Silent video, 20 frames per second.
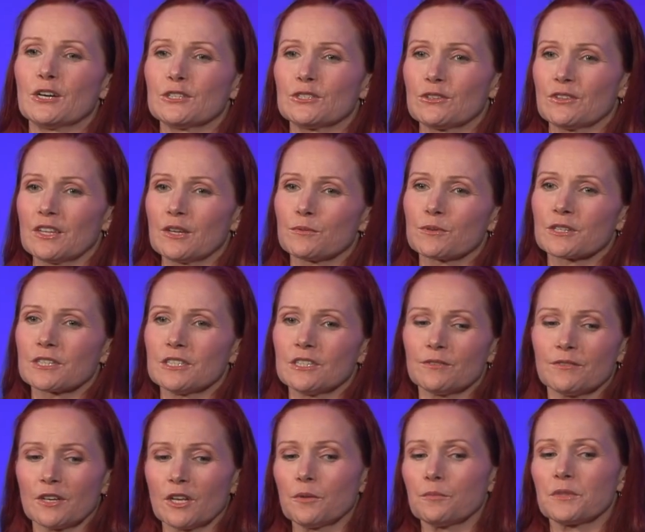so they were going to
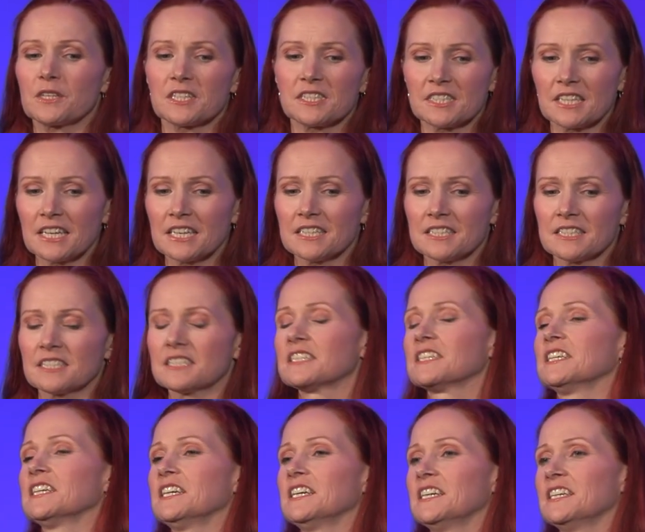develop the site.
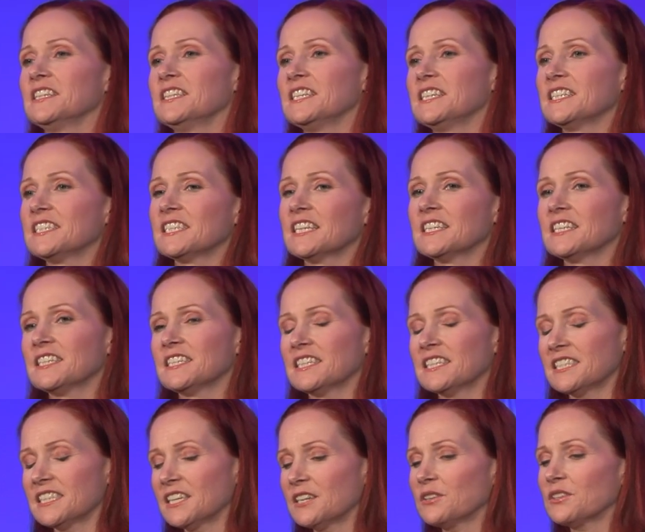They decided to
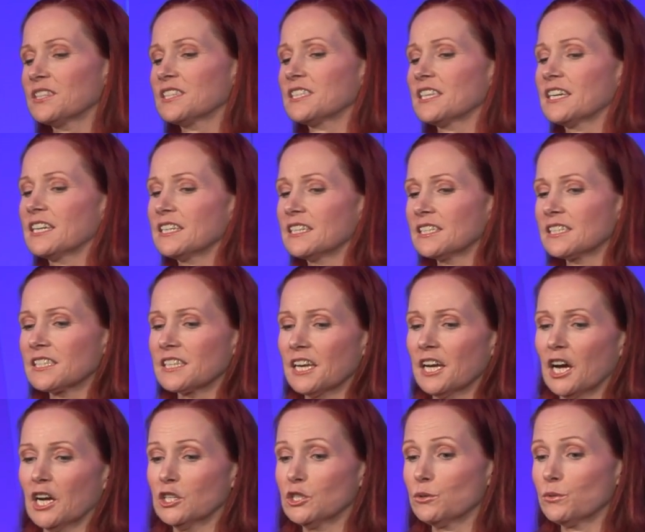sell the sites
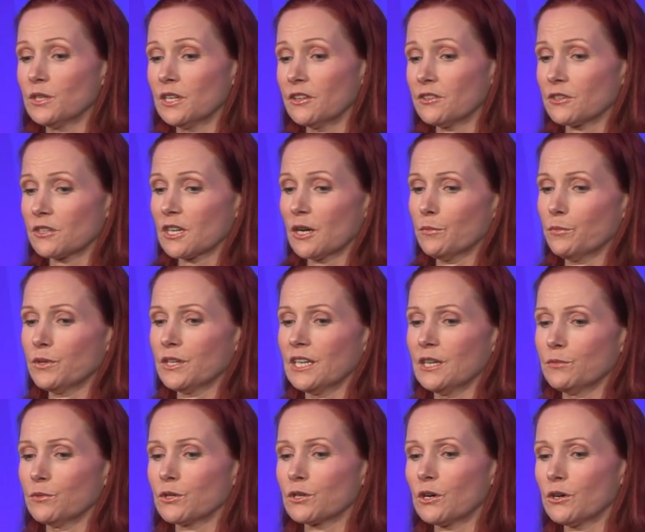to another company,
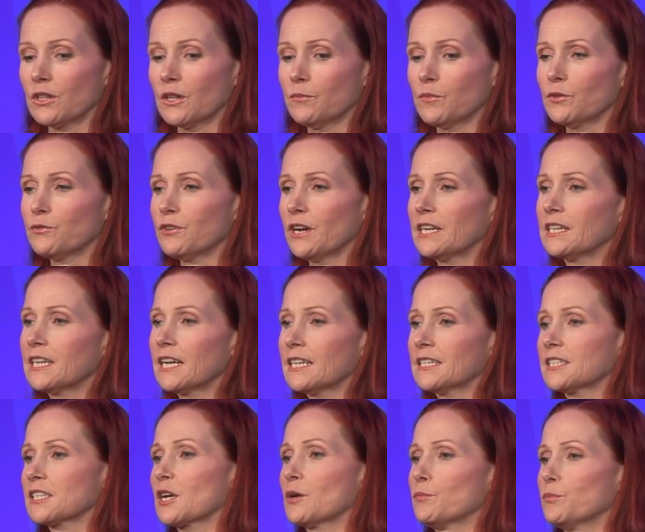we'll call them the
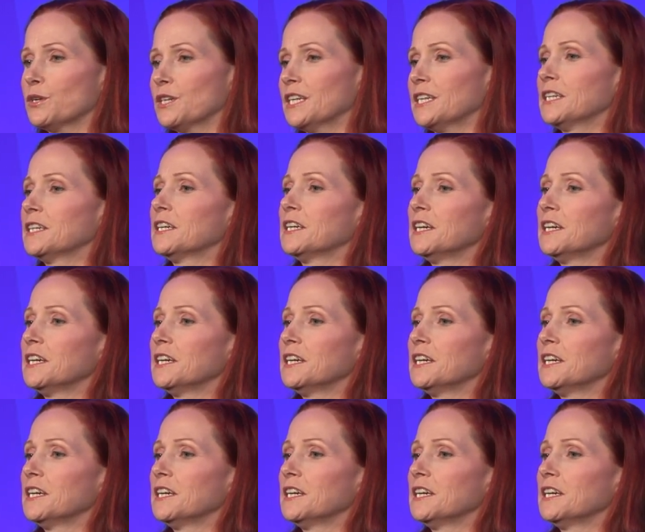finance company,